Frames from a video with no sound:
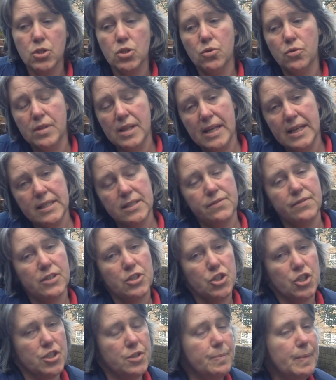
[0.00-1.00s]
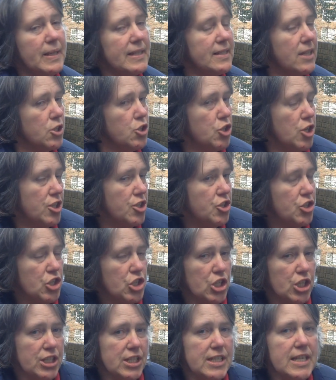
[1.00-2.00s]
So these will just be
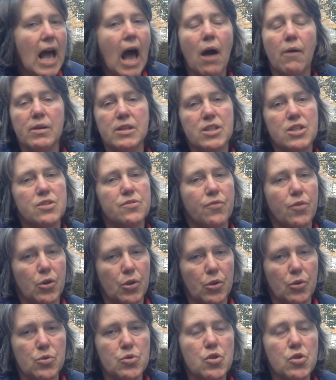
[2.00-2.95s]
suggestions how it's for you,